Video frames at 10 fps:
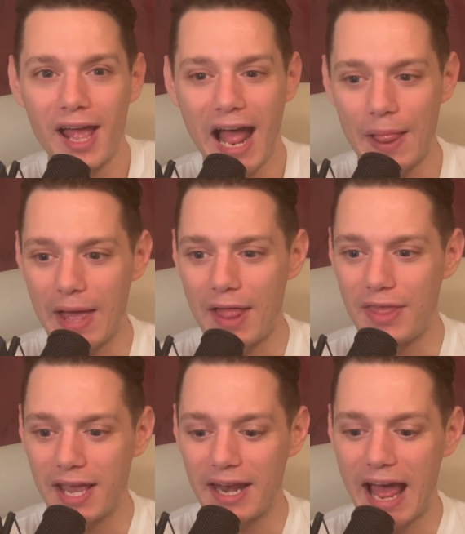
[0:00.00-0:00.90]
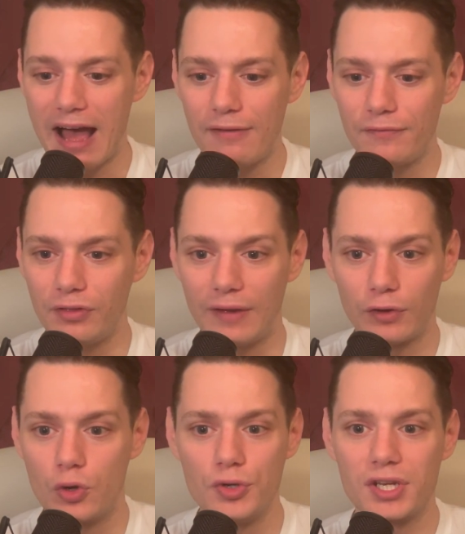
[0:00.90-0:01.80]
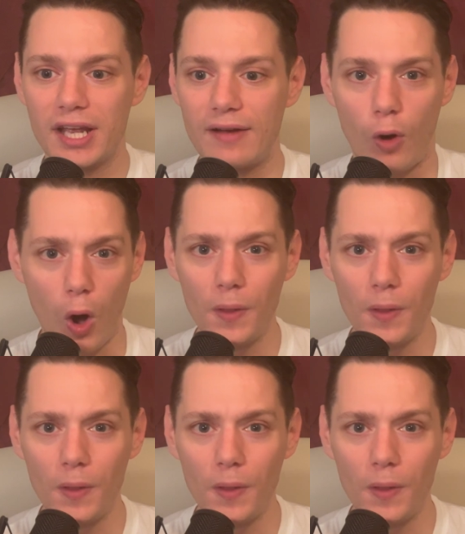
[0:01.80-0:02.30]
and that they can have, Leverkusen can have all